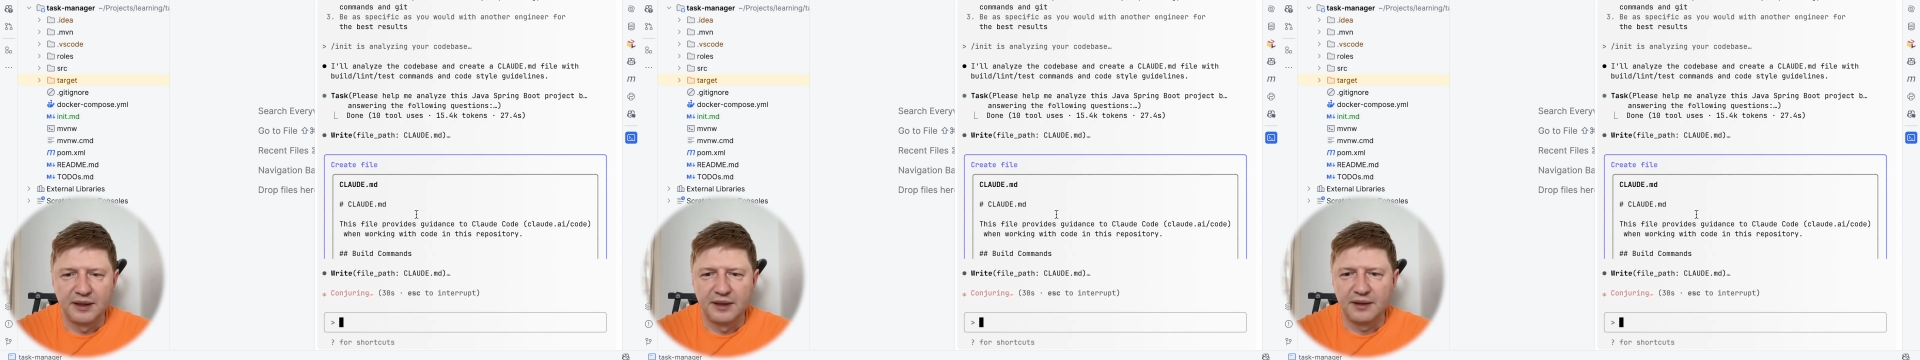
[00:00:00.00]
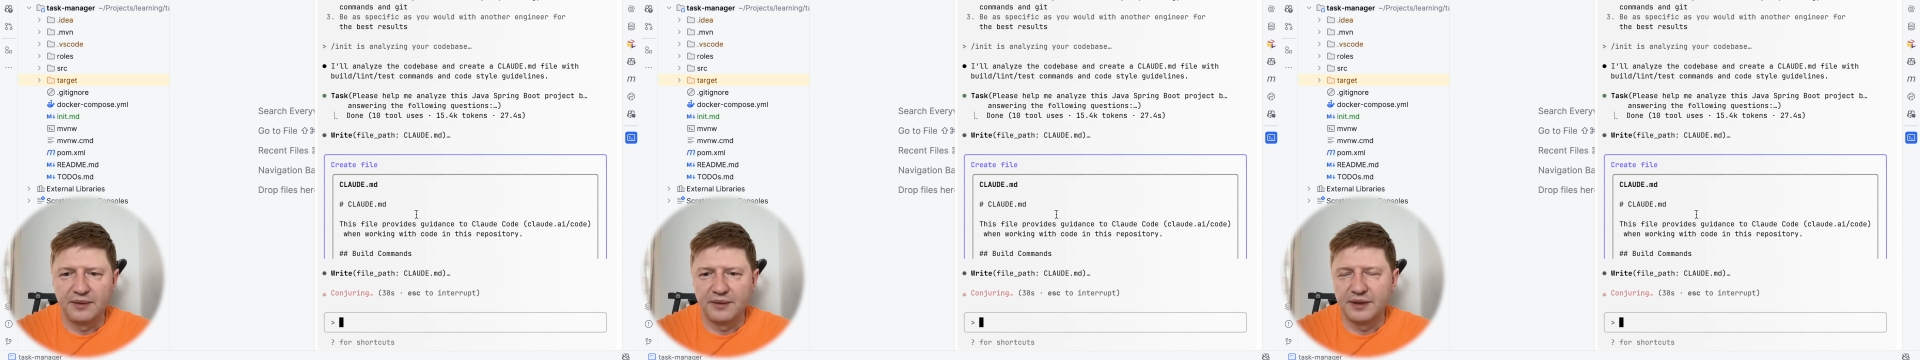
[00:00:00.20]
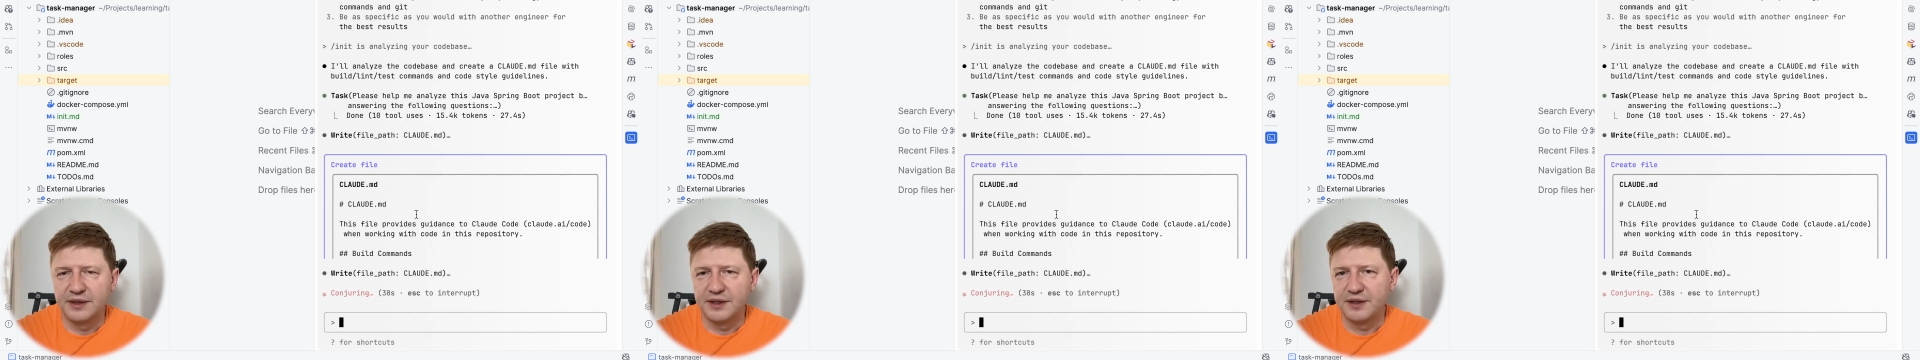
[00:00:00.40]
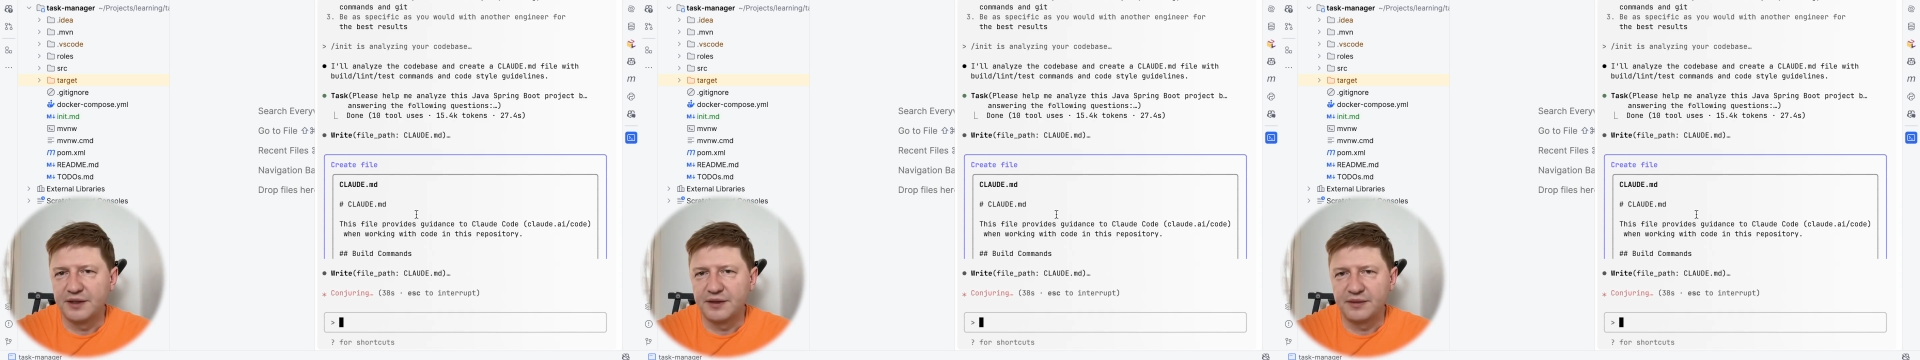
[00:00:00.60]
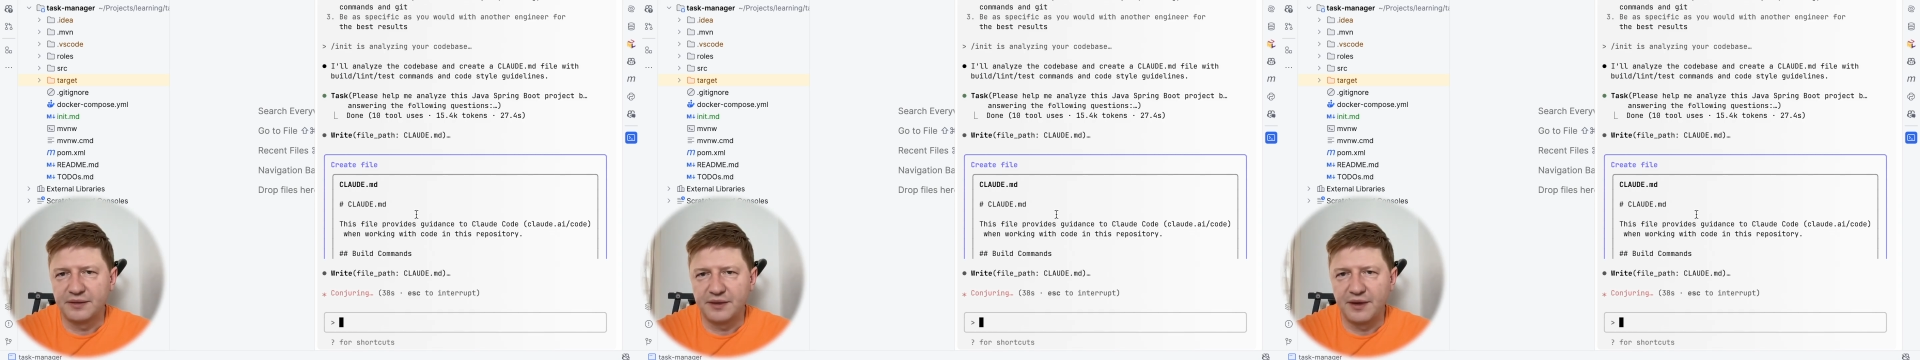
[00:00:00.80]
And this is
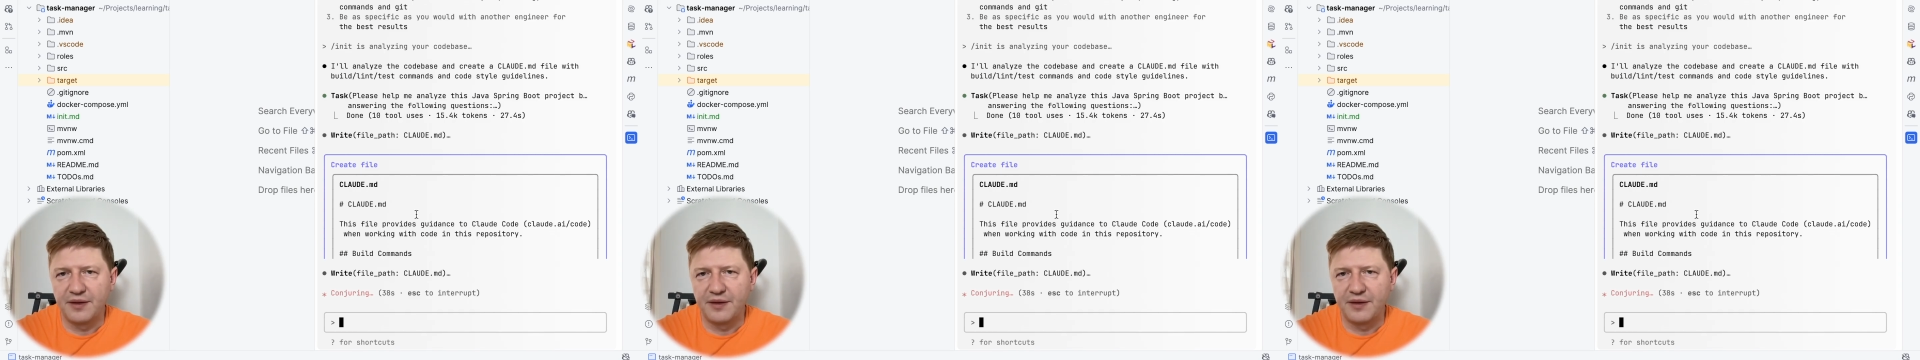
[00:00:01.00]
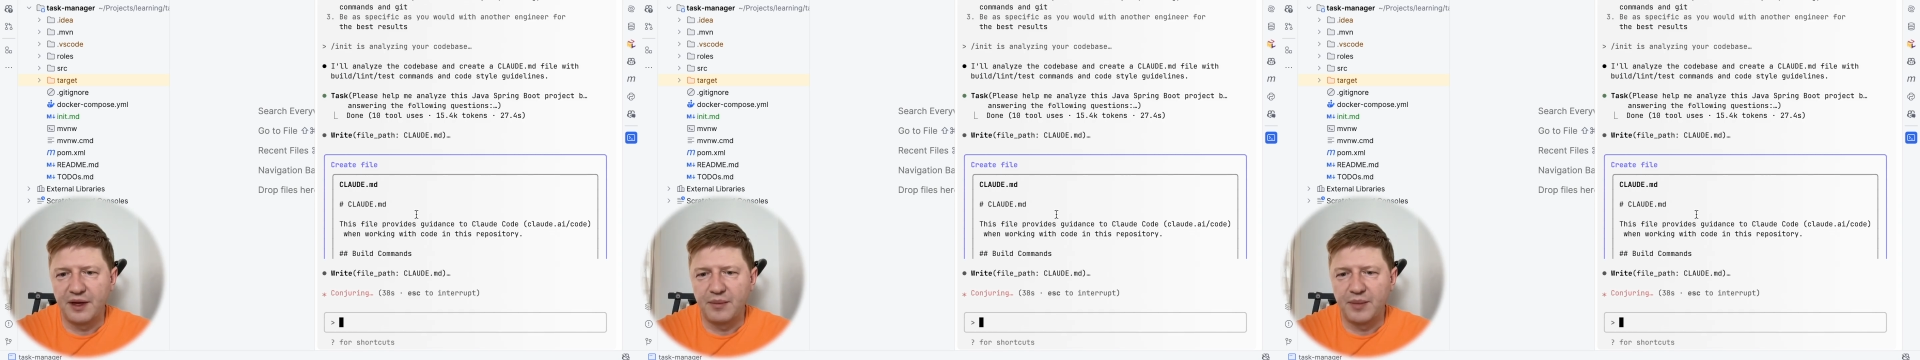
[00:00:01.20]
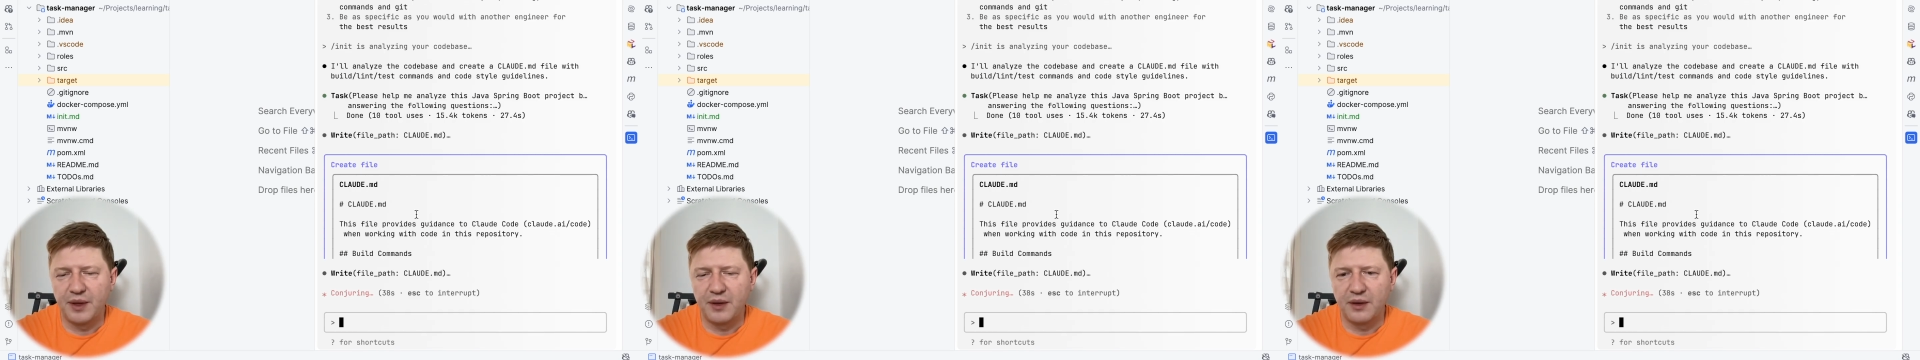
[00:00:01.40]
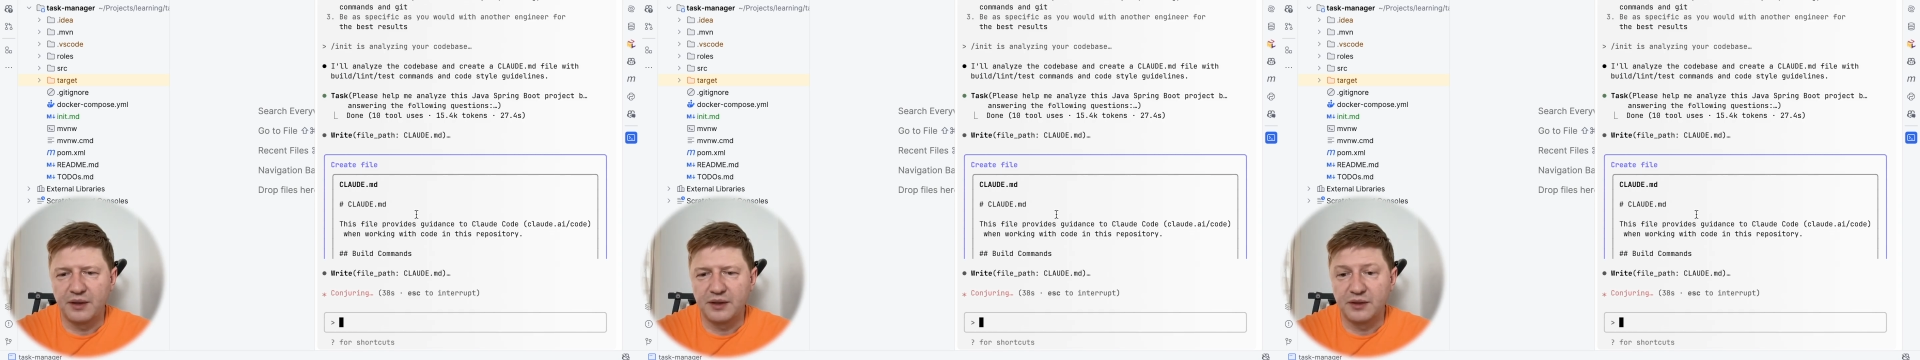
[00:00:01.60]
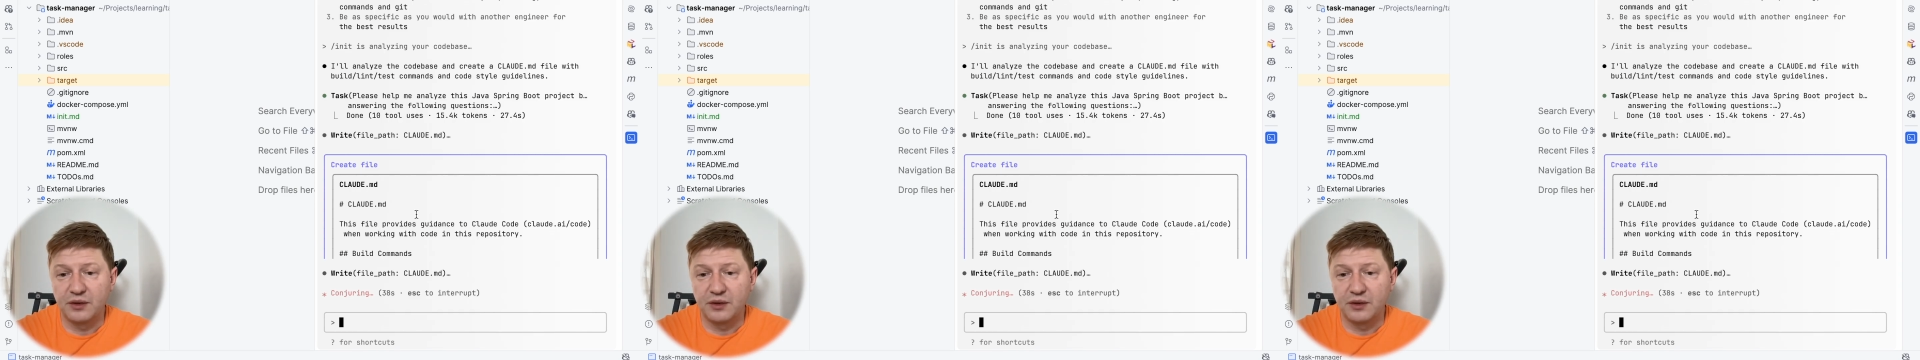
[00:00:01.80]
interesting thing because